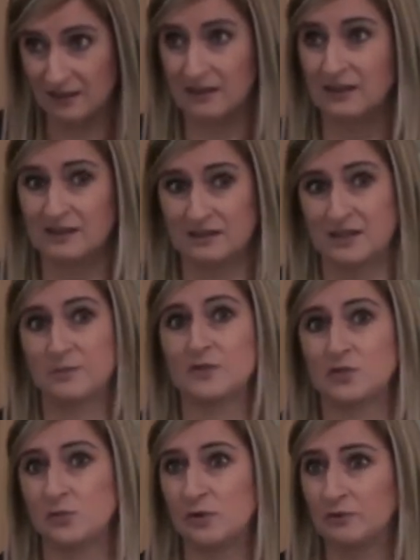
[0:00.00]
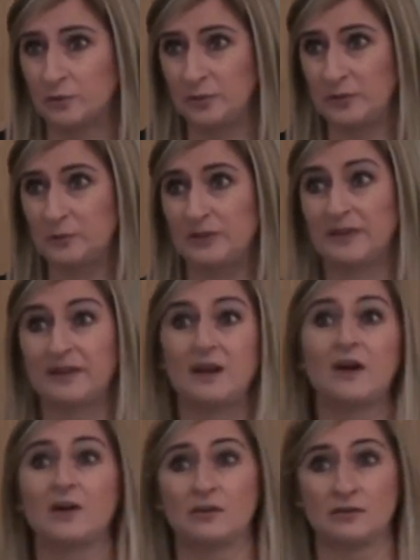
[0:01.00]
and that seems to work for people that
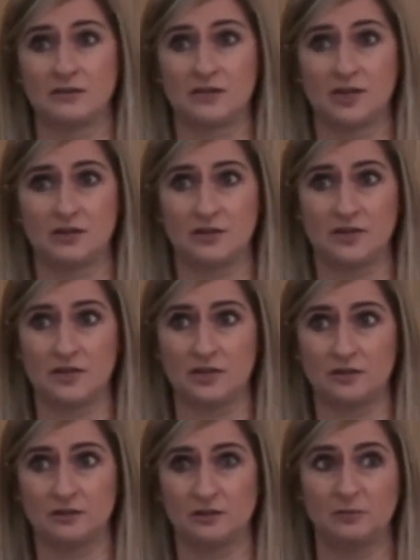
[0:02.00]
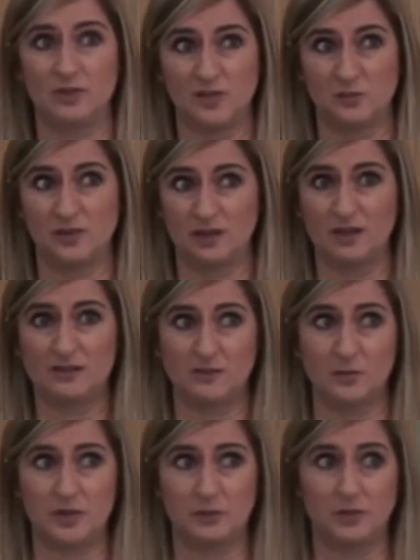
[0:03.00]
are scared of the dark, and believe me,
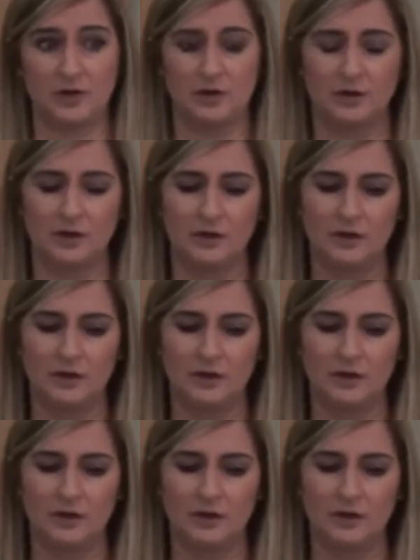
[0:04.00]
lots of people are.